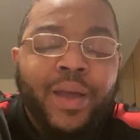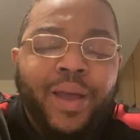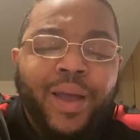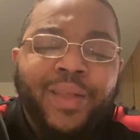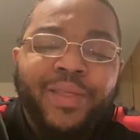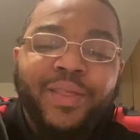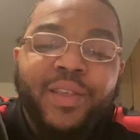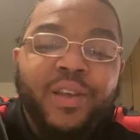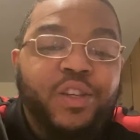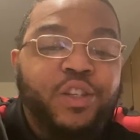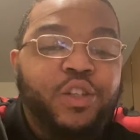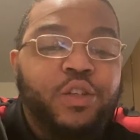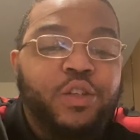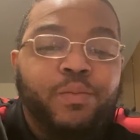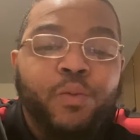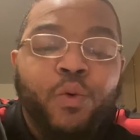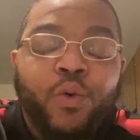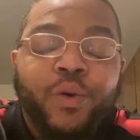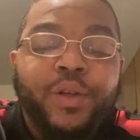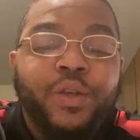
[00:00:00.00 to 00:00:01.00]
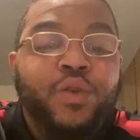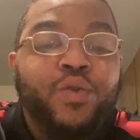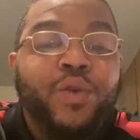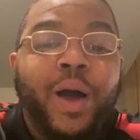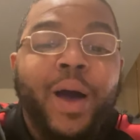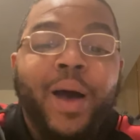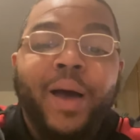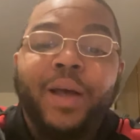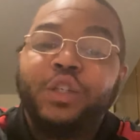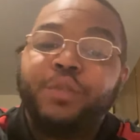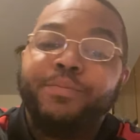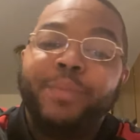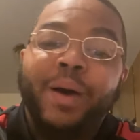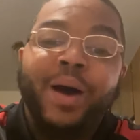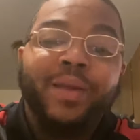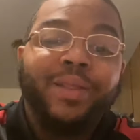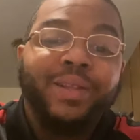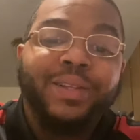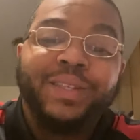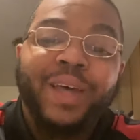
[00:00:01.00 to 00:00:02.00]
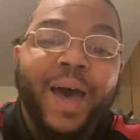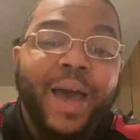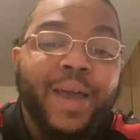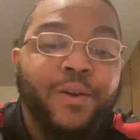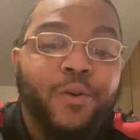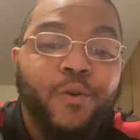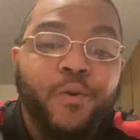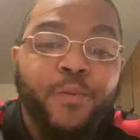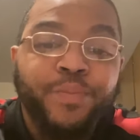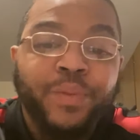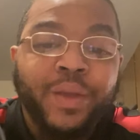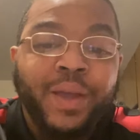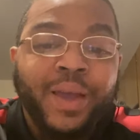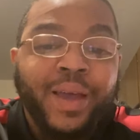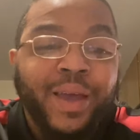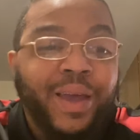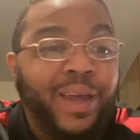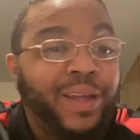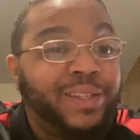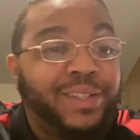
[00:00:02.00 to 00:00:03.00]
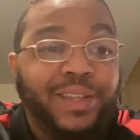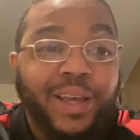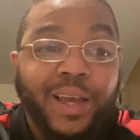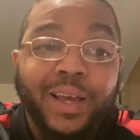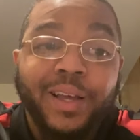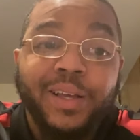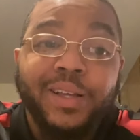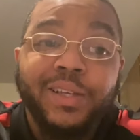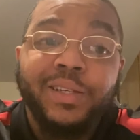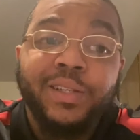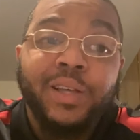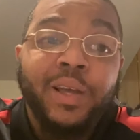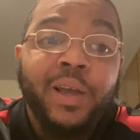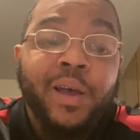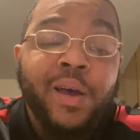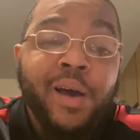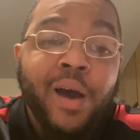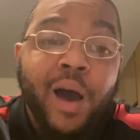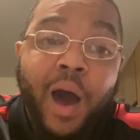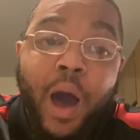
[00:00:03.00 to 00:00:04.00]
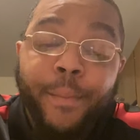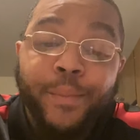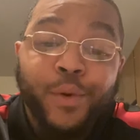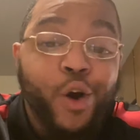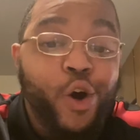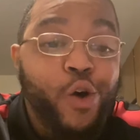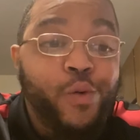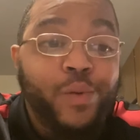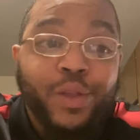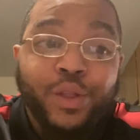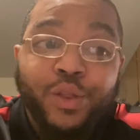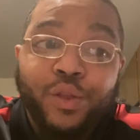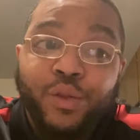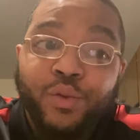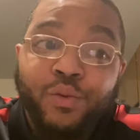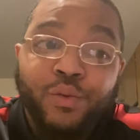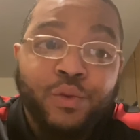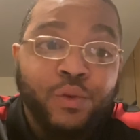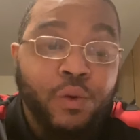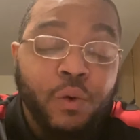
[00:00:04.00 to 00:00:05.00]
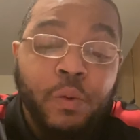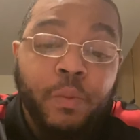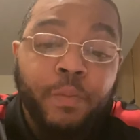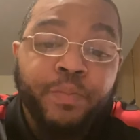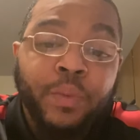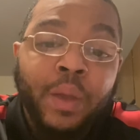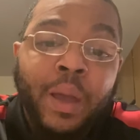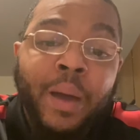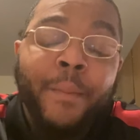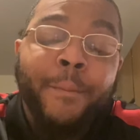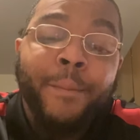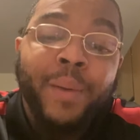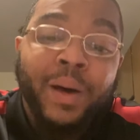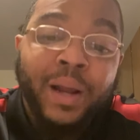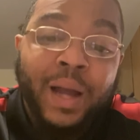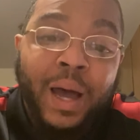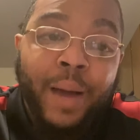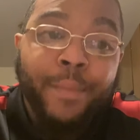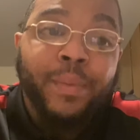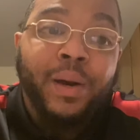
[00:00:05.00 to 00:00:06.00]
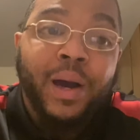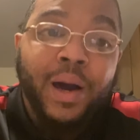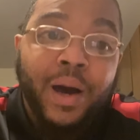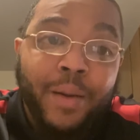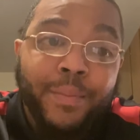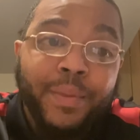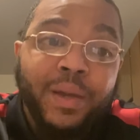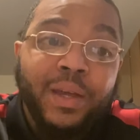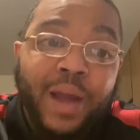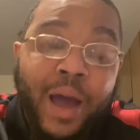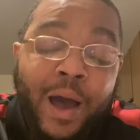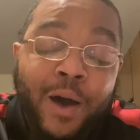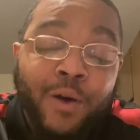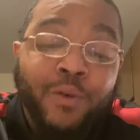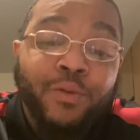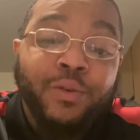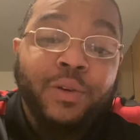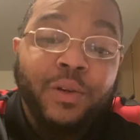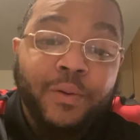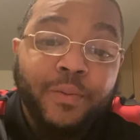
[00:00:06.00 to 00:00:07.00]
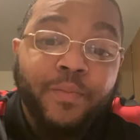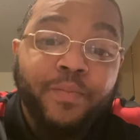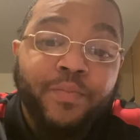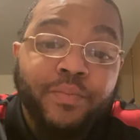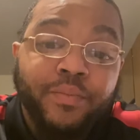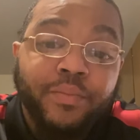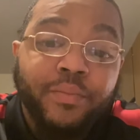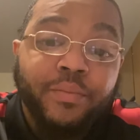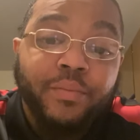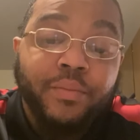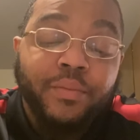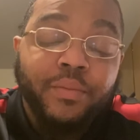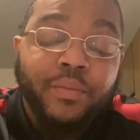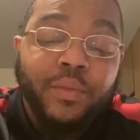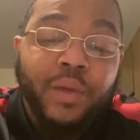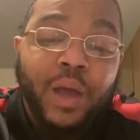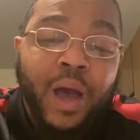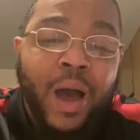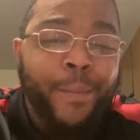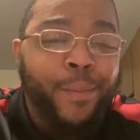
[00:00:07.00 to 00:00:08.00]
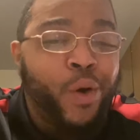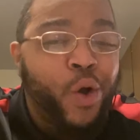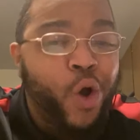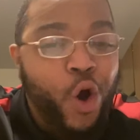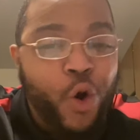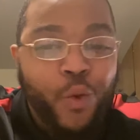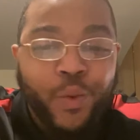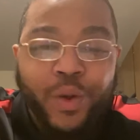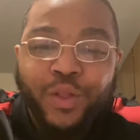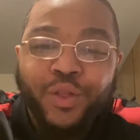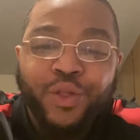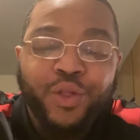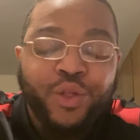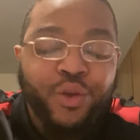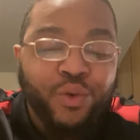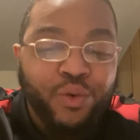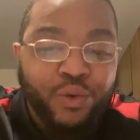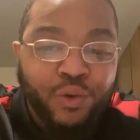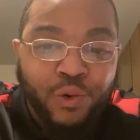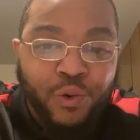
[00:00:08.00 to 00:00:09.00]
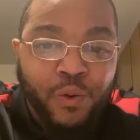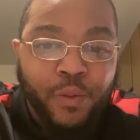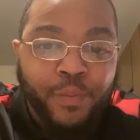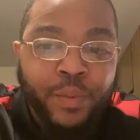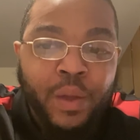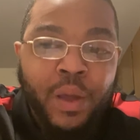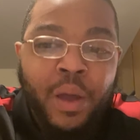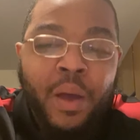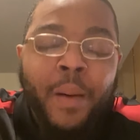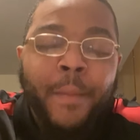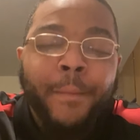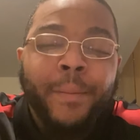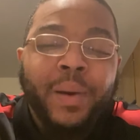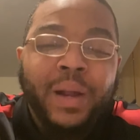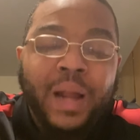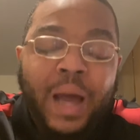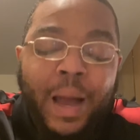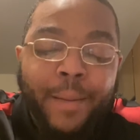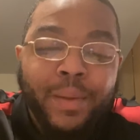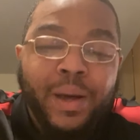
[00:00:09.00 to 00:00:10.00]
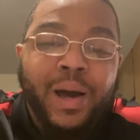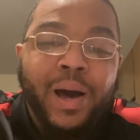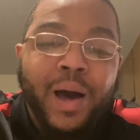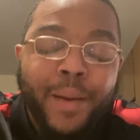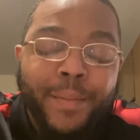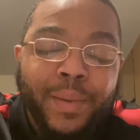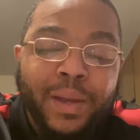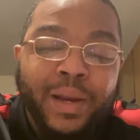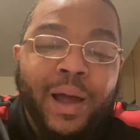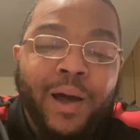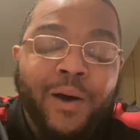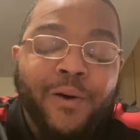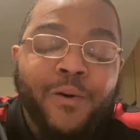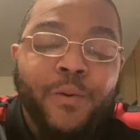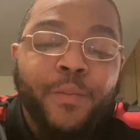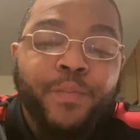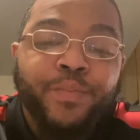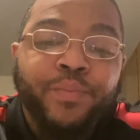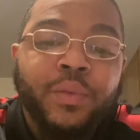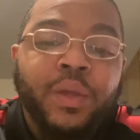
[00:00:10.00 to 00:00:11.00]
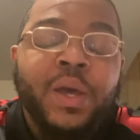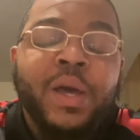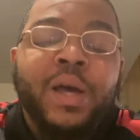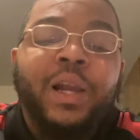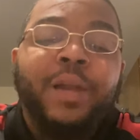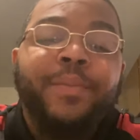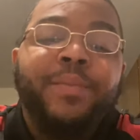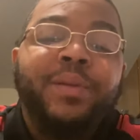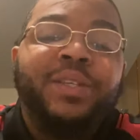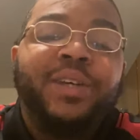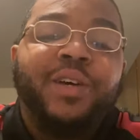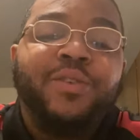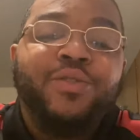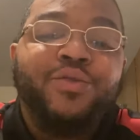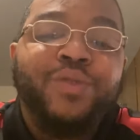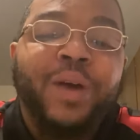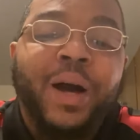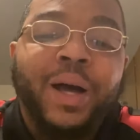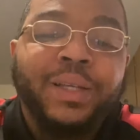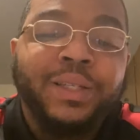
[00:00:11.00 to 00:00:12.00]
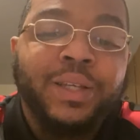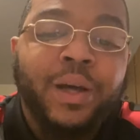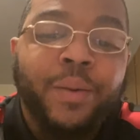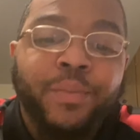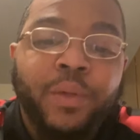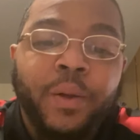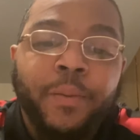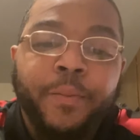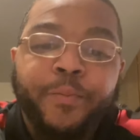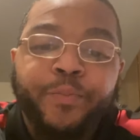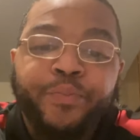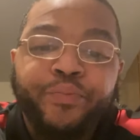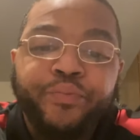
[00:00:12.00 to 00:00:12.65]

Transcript: And this morning, you guys, by the title, it says, I'm going through, but I'm coming out. I'm going through, but I'm coming out. Let me tell you guys something.